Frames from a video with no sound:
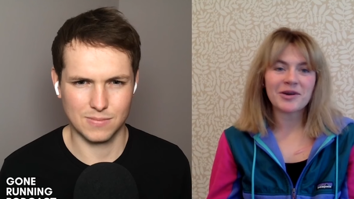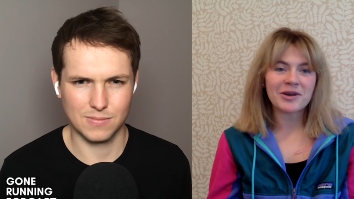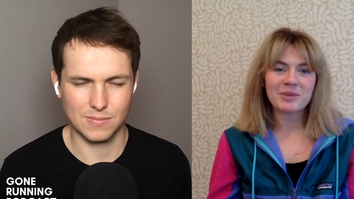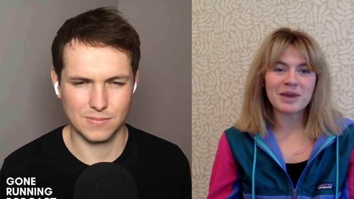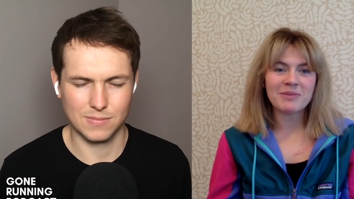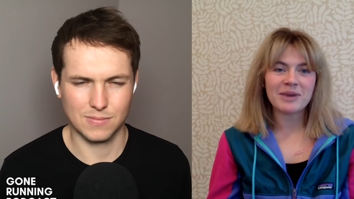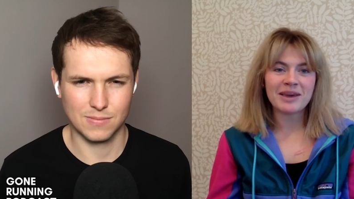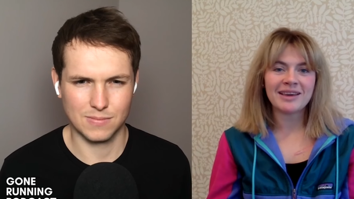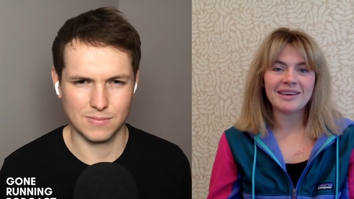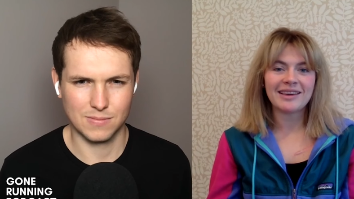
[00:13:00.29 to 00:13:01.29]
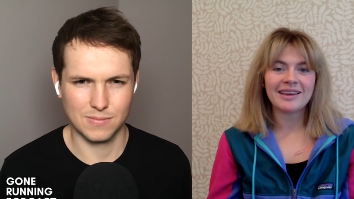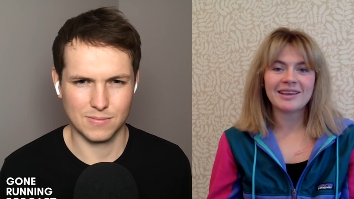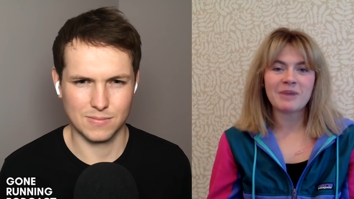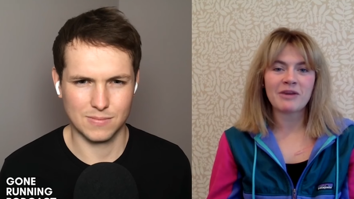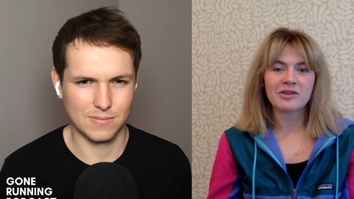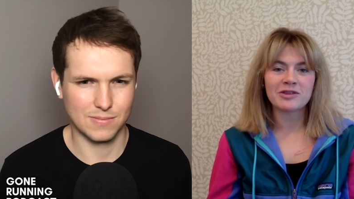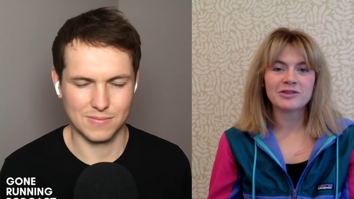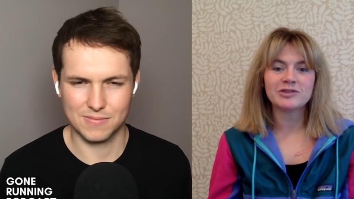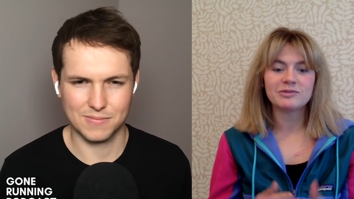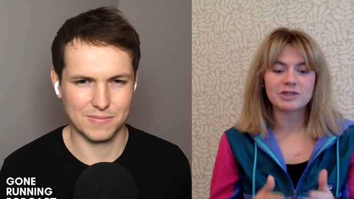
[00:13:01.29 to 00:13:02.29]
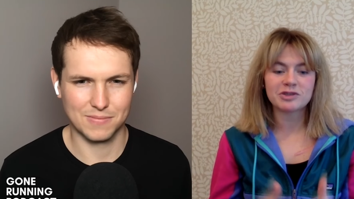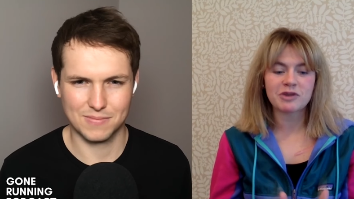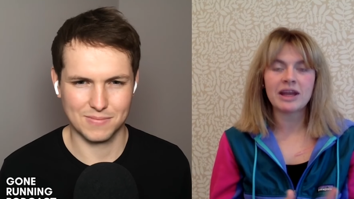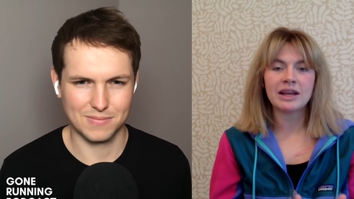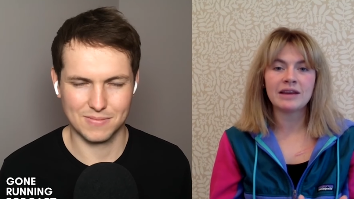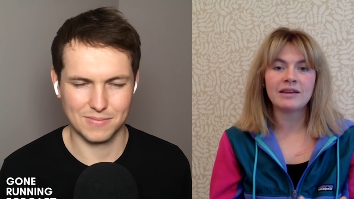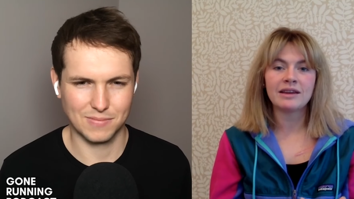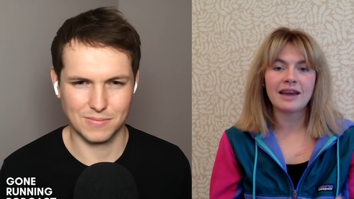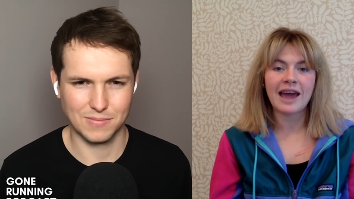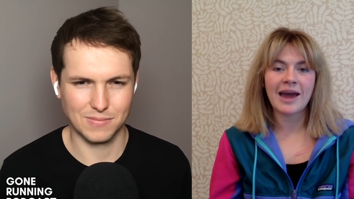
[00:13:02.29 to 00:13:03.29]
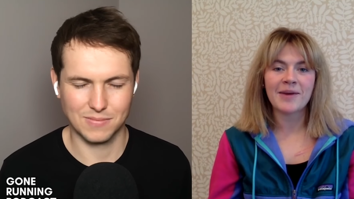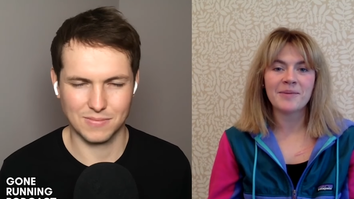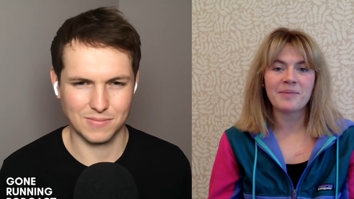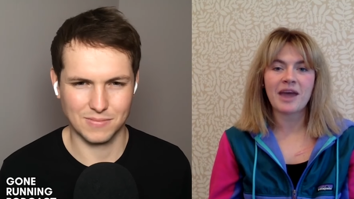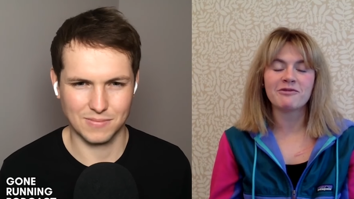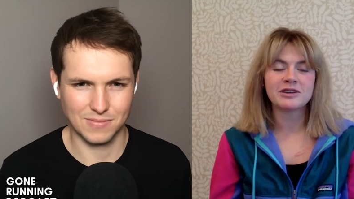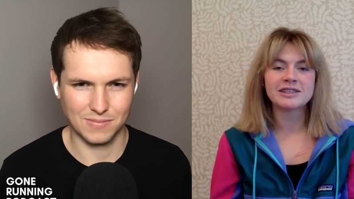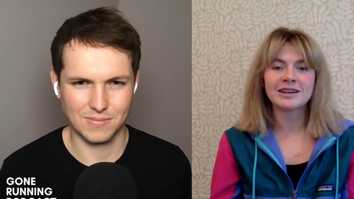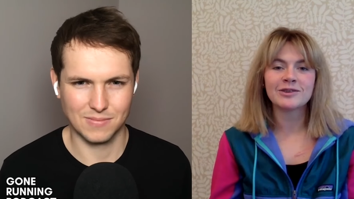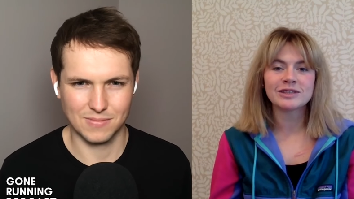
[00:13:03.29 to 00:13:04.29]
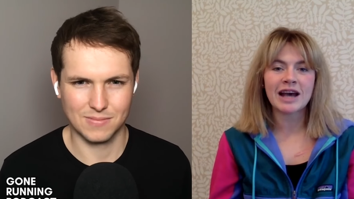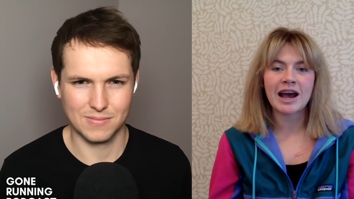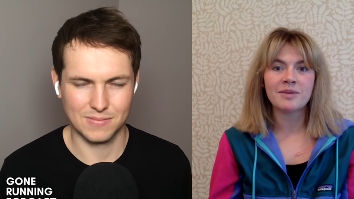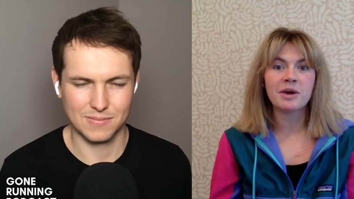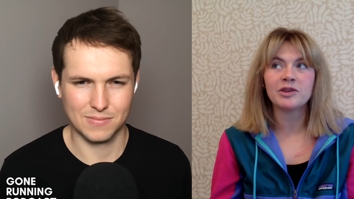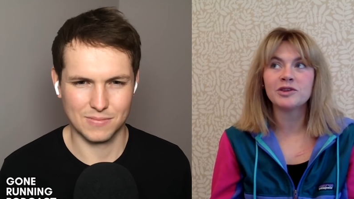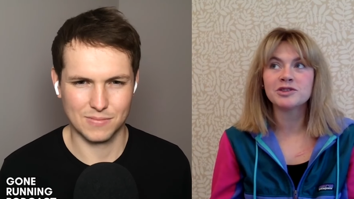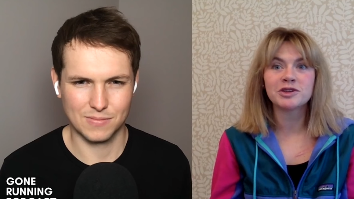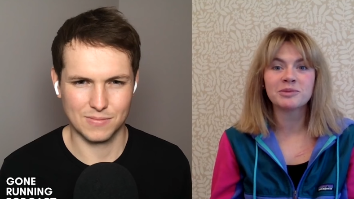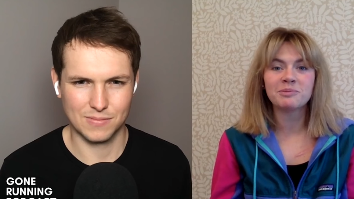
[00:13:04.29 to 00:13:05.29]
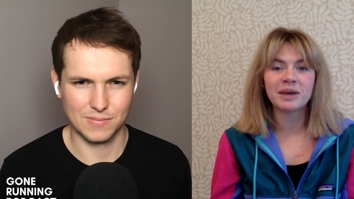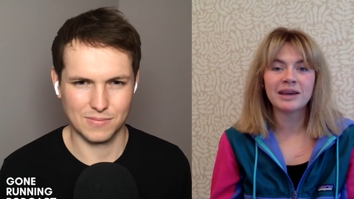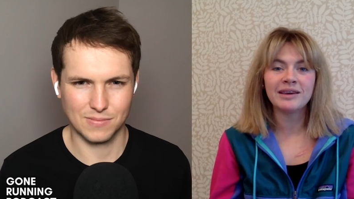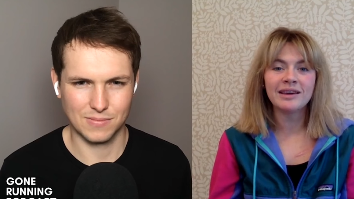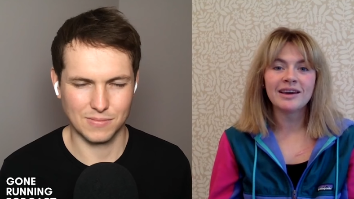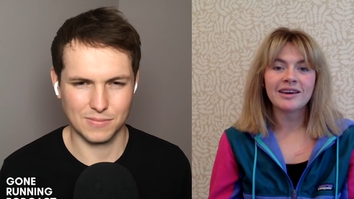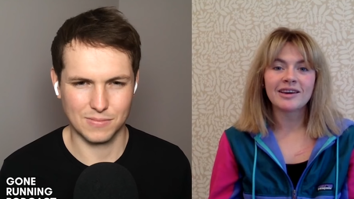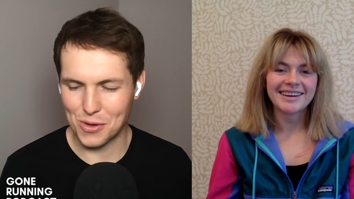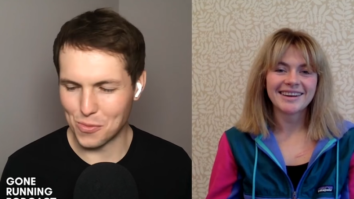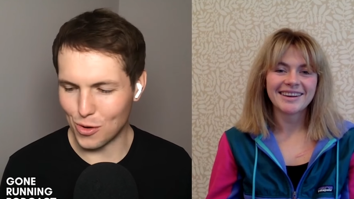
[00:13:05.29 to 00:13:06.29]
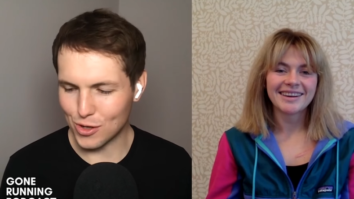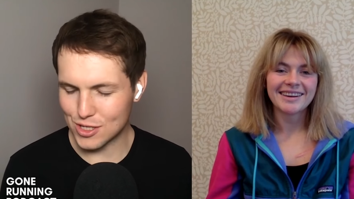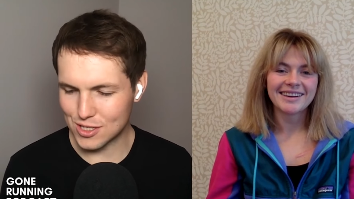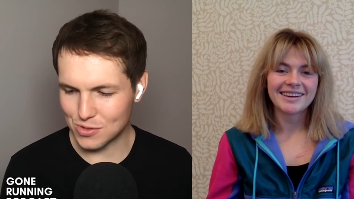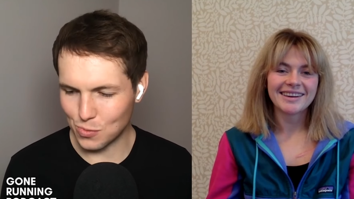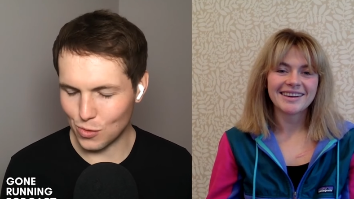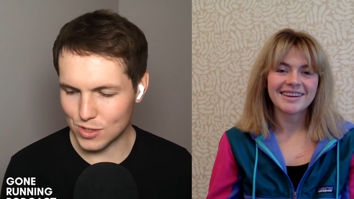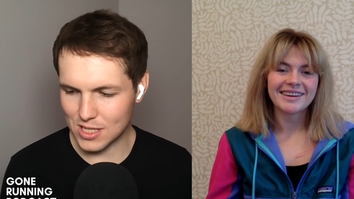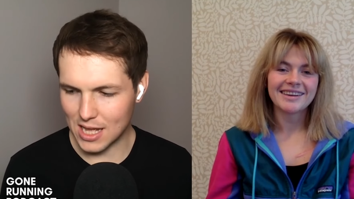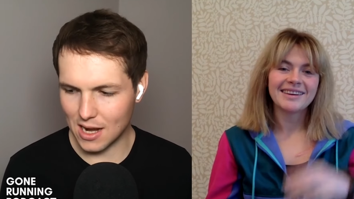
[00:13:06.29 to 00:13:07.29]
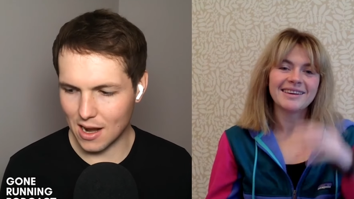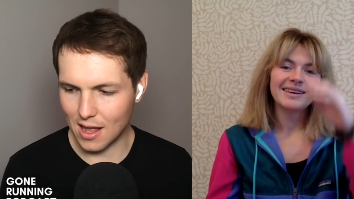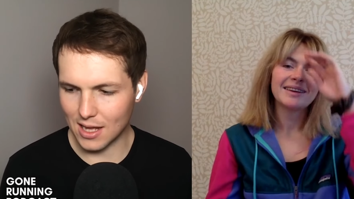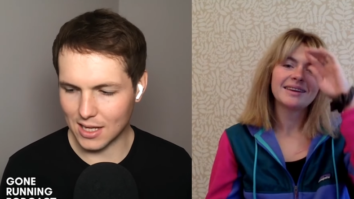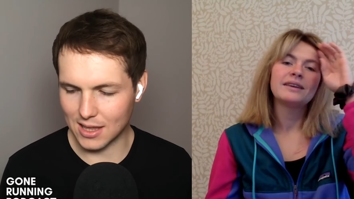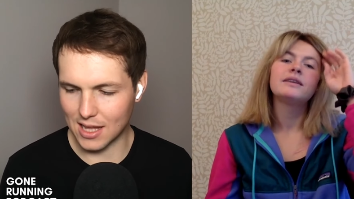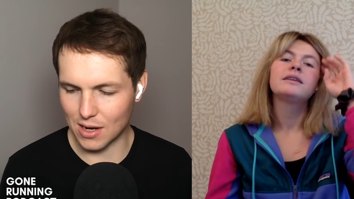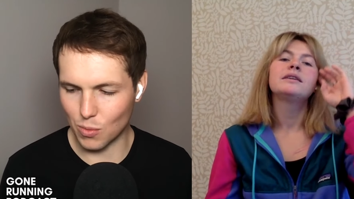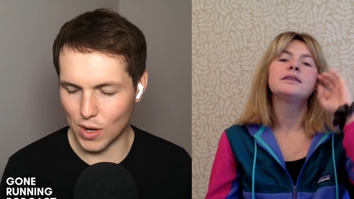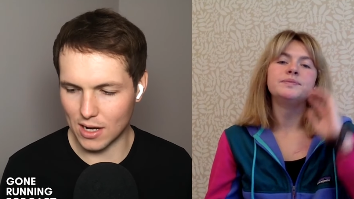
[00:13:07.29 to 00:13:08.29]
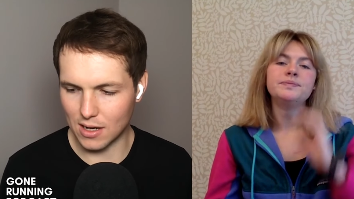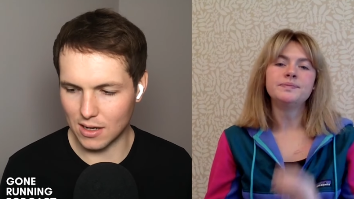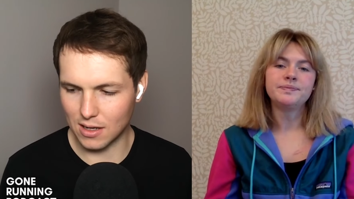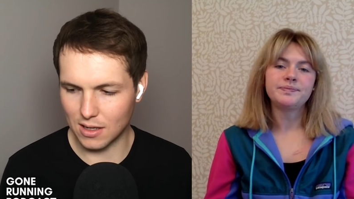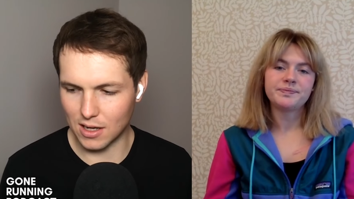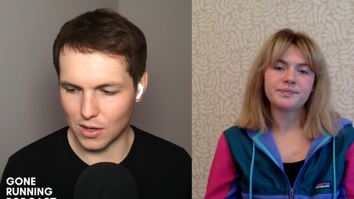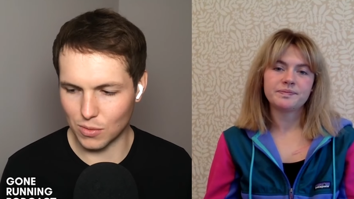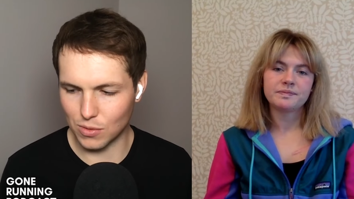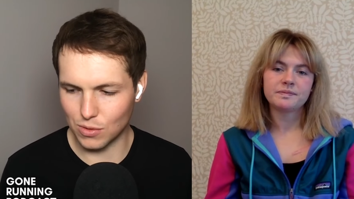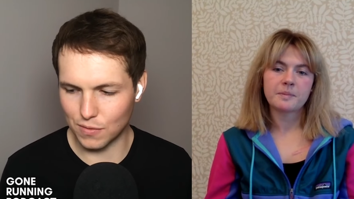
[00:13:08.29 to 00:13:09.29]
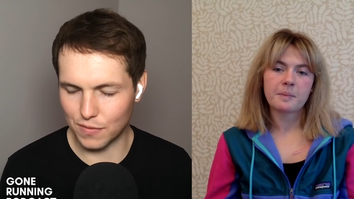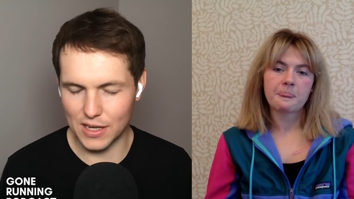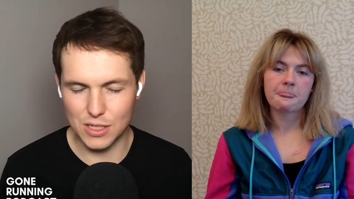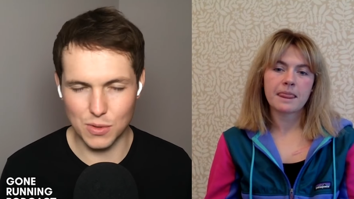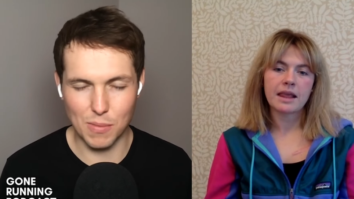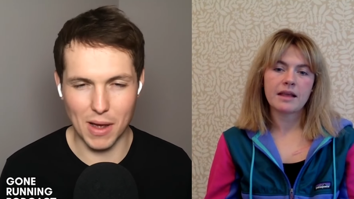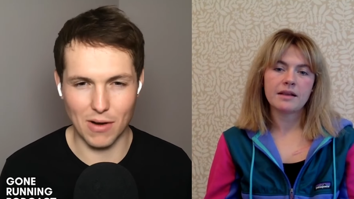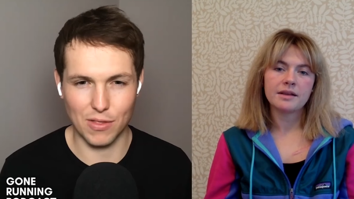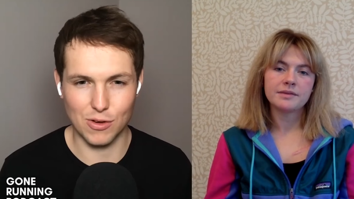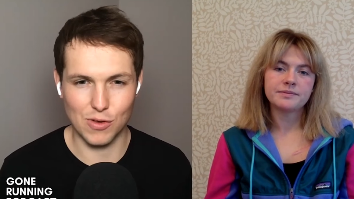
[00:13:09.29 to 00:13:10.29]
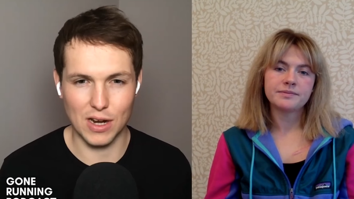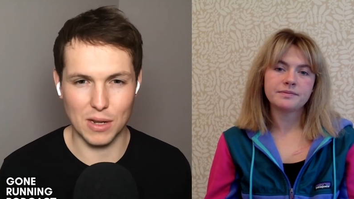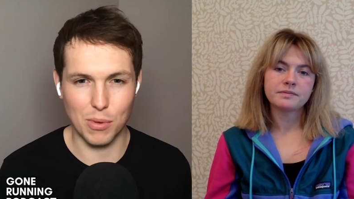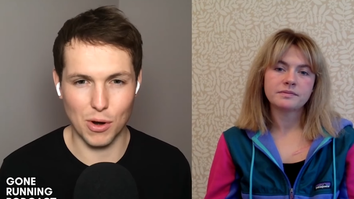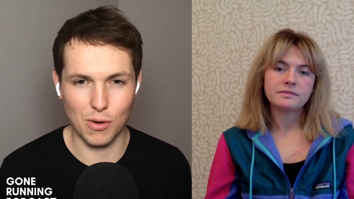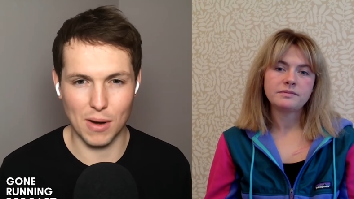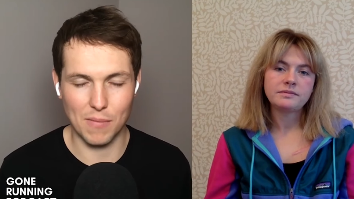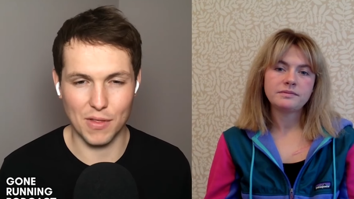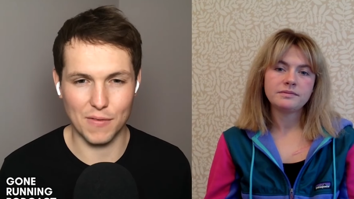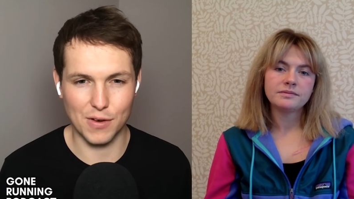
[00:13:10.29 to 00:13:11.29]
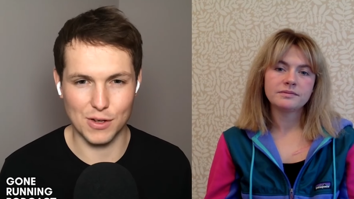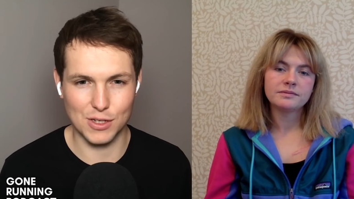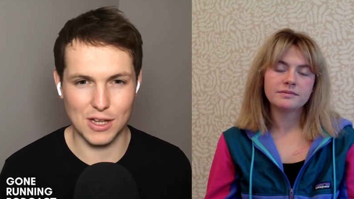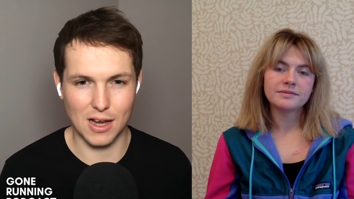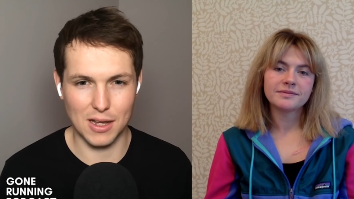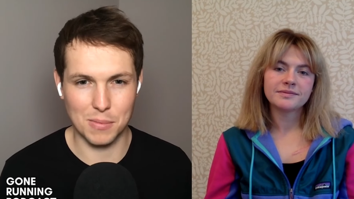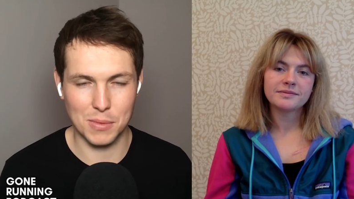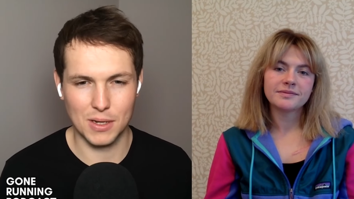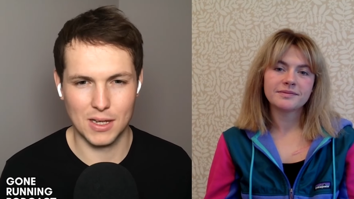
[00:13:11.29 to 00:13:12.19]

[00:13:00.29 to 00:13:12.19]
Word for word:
Speaker 1: not going to PB in your marathon training um, every single time, and you shouldn't be.
Speaker 2: What's what's that like then when you know you're faced with a marathon training program for the first time,